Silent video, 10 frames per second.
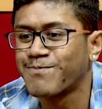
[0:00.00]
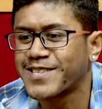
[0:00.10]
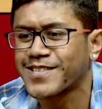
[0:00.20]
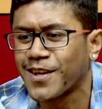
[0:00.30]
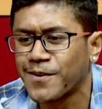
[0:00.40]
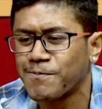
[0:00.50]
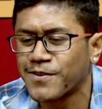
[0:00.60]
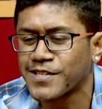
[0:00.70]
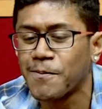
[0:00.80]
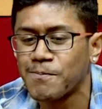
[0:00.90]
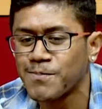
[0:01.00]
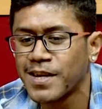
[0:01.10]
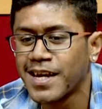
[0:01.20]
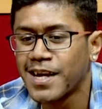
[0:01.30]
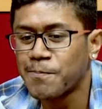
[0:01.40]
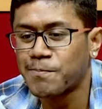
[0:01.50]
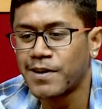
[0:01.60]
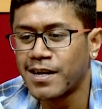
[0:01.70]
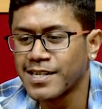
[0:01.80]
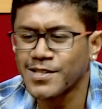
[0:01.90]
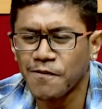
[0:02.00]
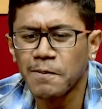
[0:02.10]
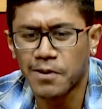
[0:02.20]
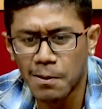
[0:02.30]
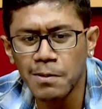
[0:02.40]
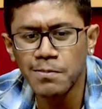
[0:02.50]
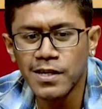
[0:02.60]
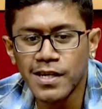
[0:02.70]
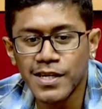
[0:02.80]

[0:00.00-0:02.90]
solving problem.